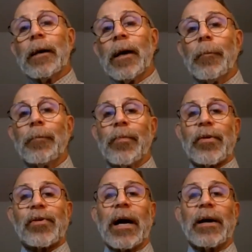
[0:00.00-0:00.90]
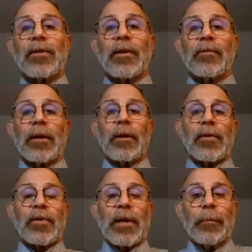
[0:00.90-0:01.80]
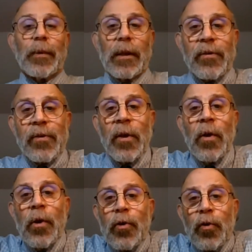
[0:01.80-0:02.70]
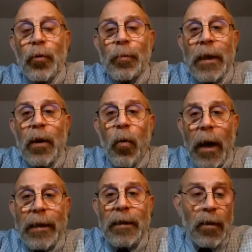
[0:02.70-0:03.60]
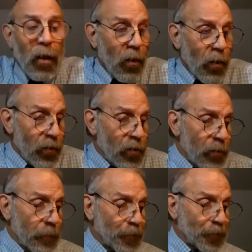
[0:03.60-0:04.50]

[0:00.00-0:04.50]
the size of the stimulus should be quite large.